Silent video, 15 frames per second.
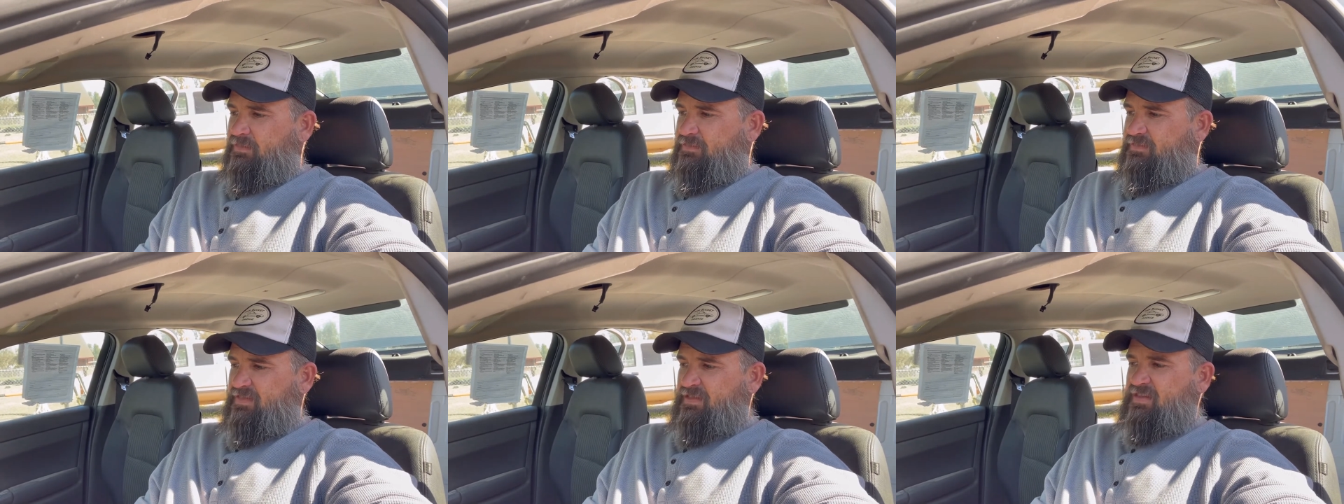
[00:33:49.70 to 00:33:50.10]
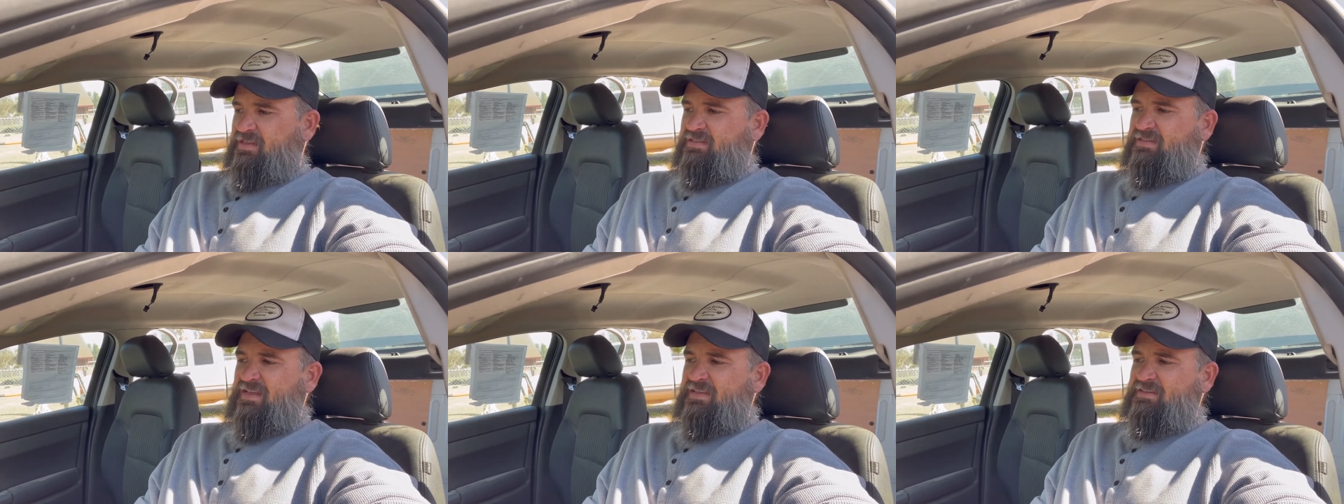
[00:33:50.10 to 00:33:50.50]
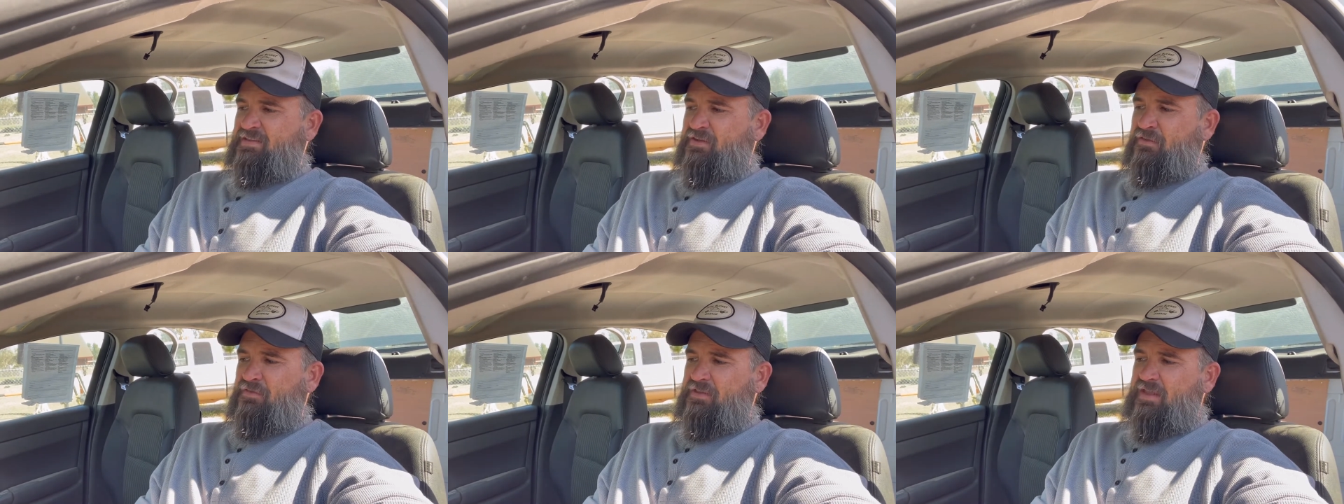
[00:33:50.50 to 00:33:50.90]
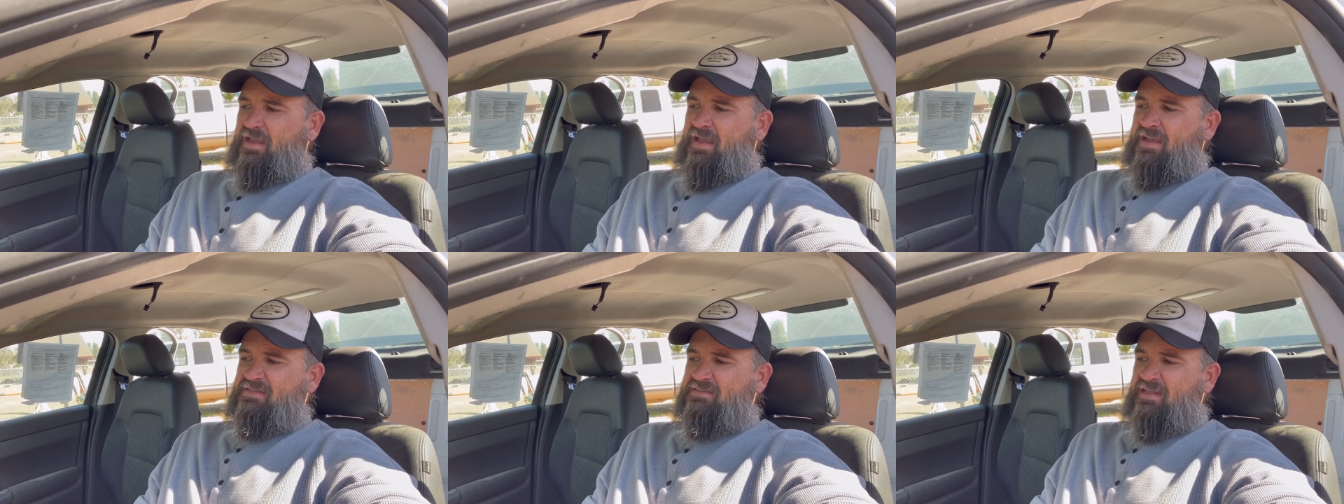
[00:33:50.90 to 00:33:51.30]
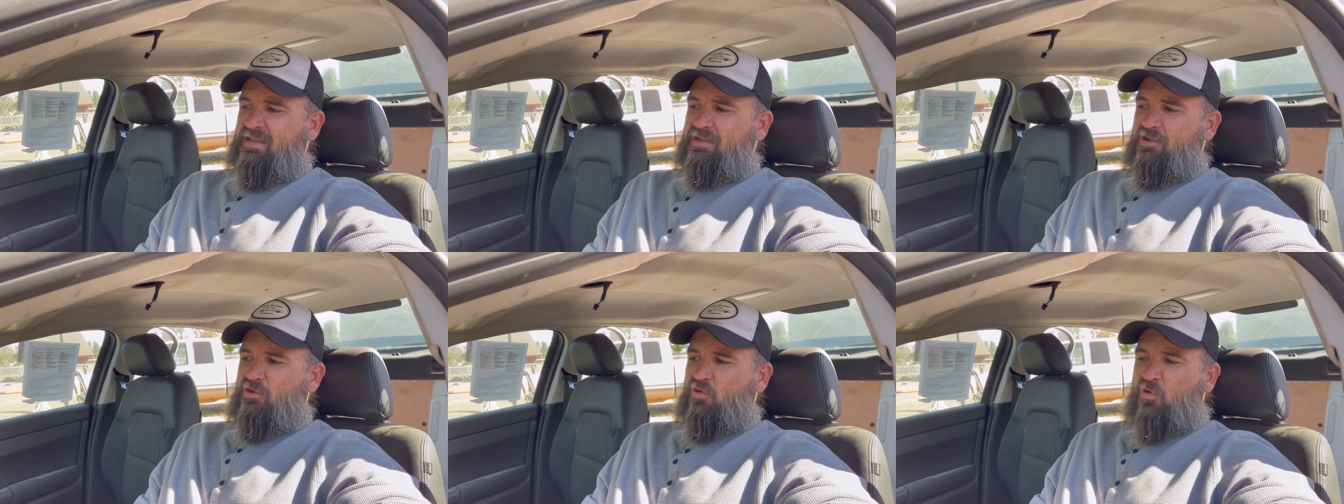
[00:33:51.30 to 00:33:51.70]
See, this says it only has like
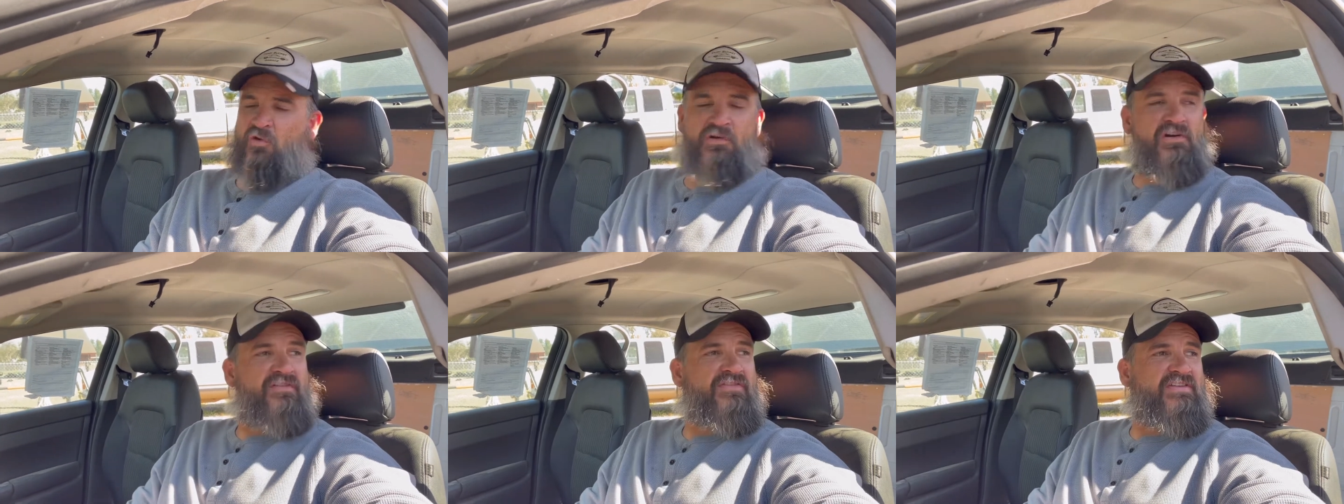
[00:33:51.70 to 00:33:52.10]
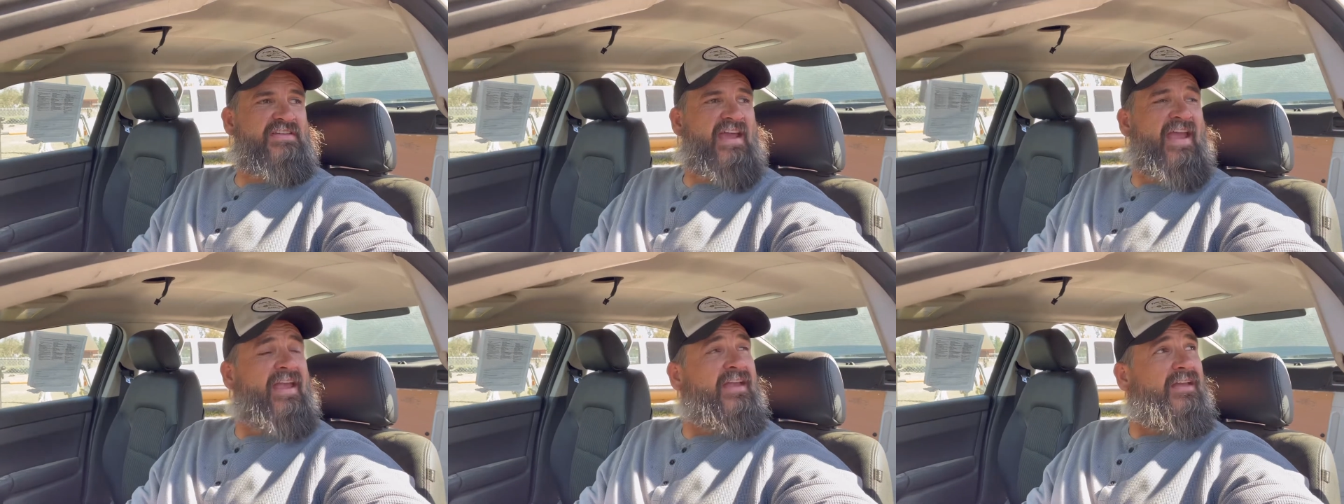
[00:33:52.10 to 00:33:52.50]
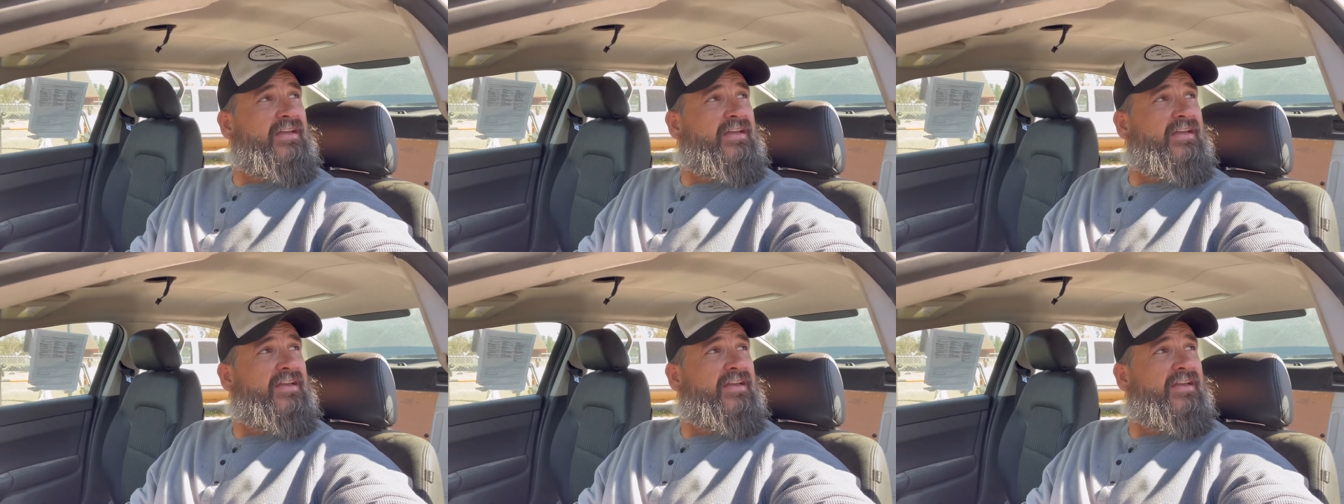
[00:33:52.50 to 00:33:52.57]
a quarter of a tank.